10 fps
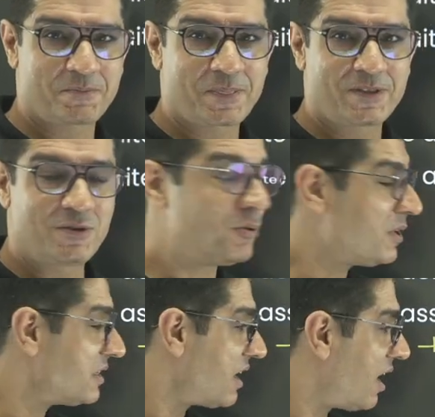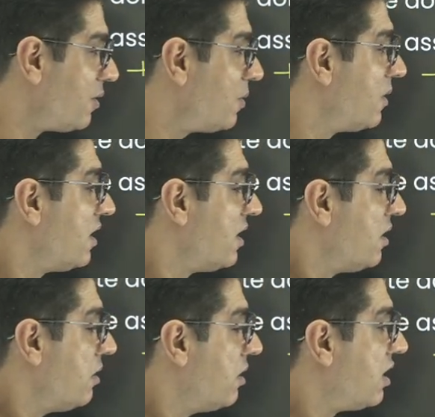you notice how
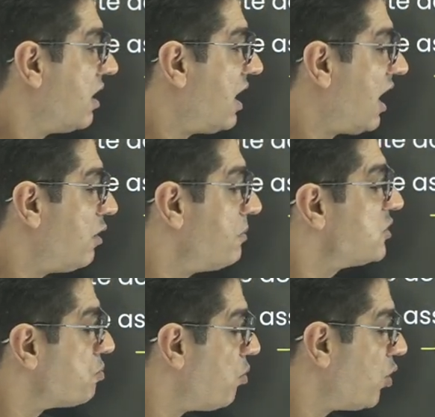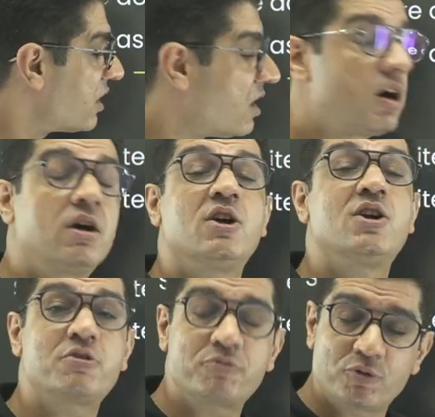much more
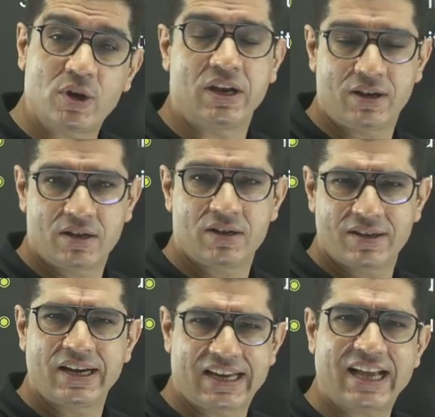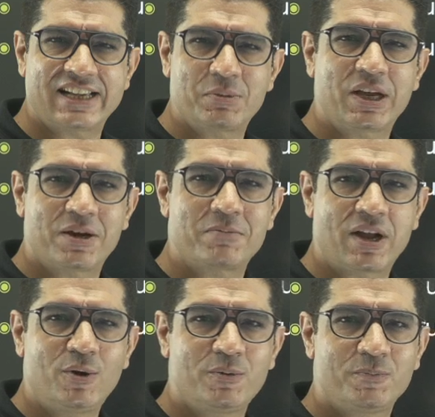hurtful it has become
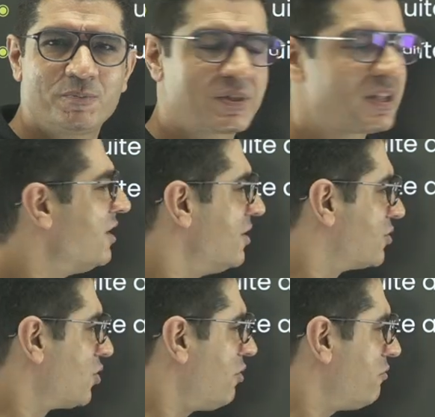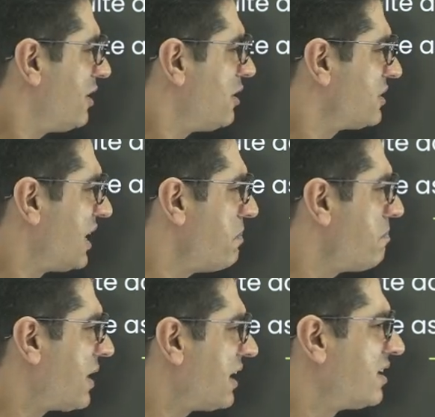now. So when you say
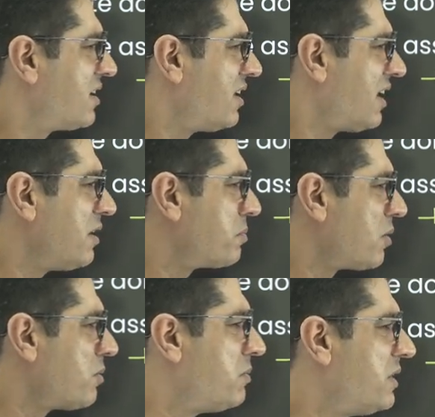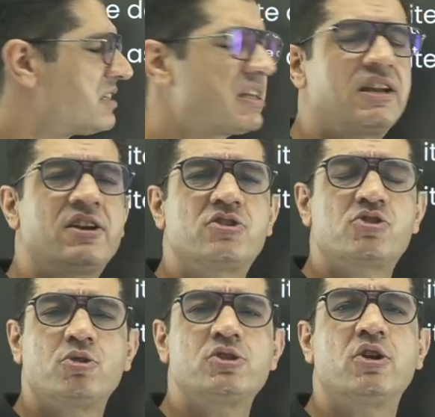impractical, I'll probably say that it
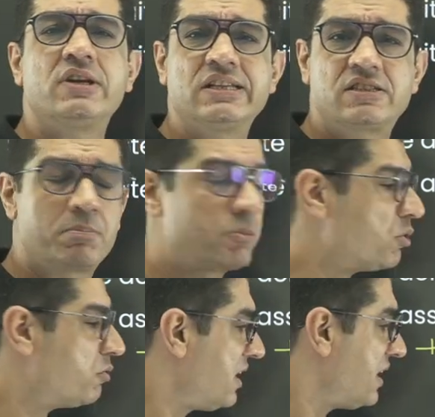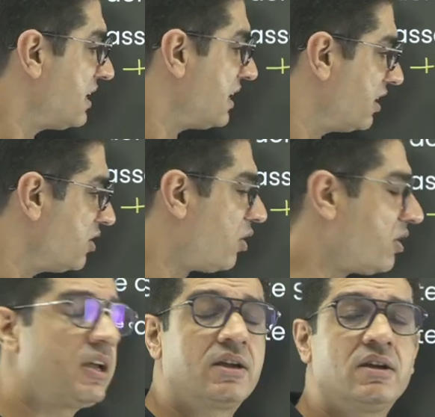shows your disapproval. In
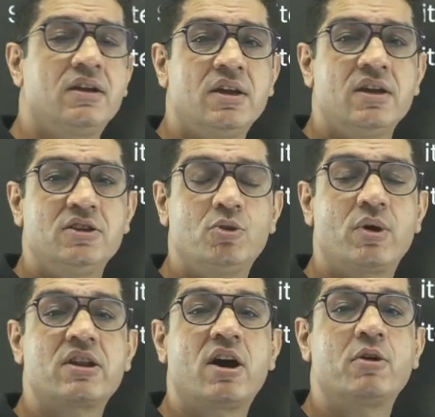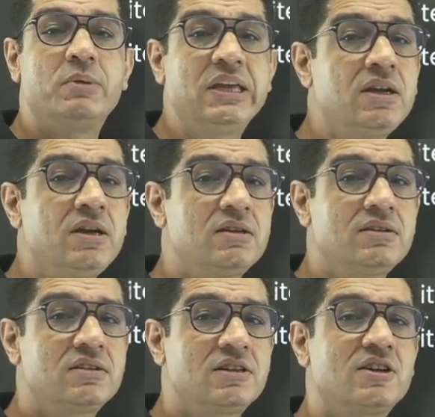idiotic, you are now being
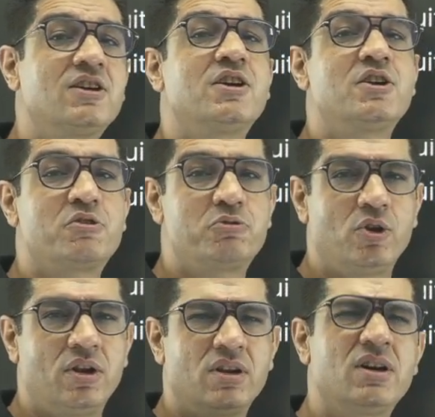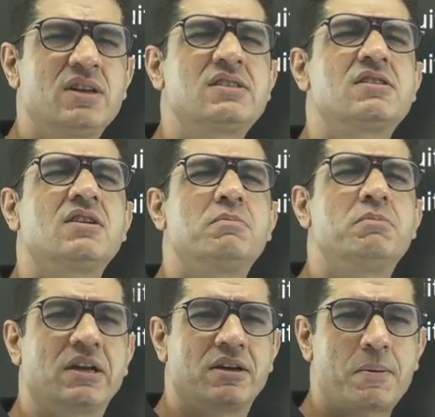hurtful, acerbic,
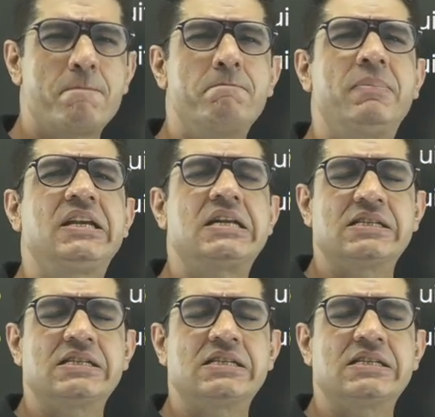bitter,